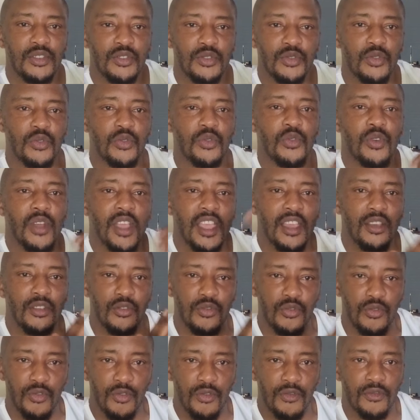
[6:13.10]
to a
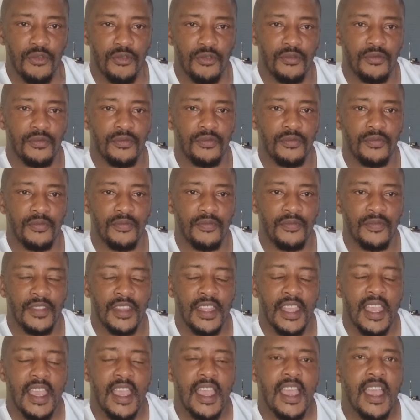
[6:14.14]
roof.
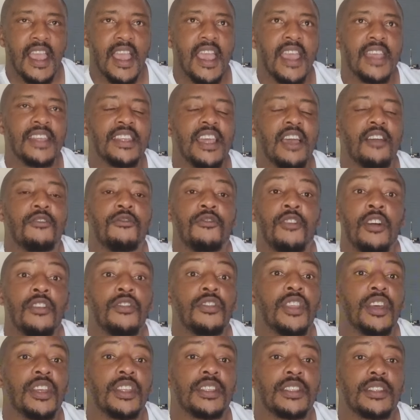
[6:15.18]
And I
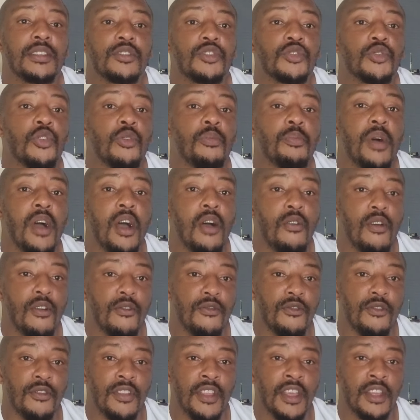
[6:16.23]
found that so
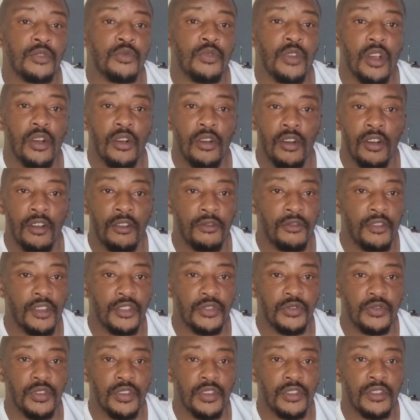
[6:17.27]
powerful that we are all
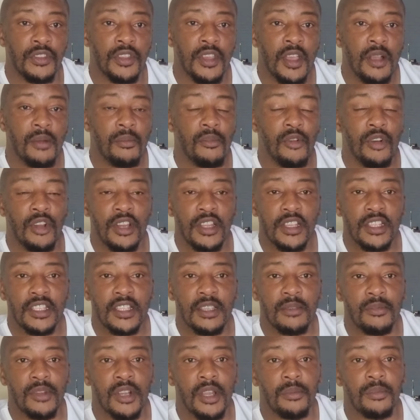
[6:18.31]
faced with more or less
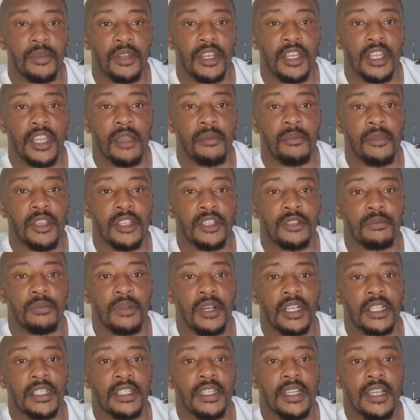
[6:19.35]
similar predicaments,
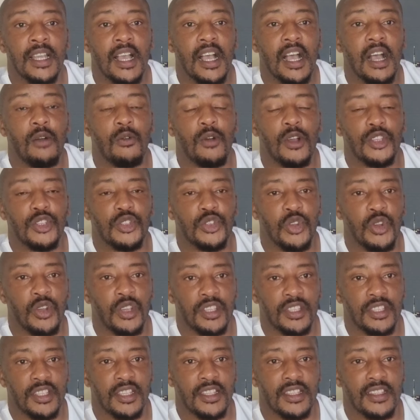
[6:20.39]
but our
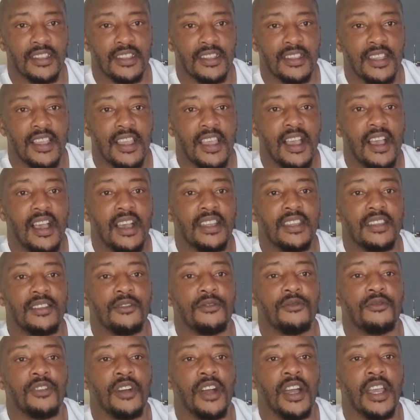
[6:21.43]
choices are
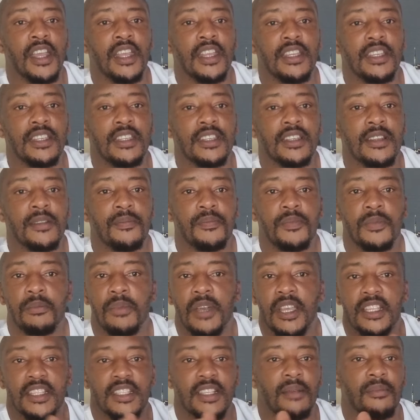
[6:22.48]
defined
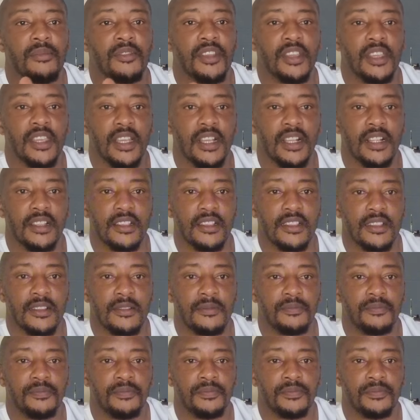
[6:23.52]
by something else.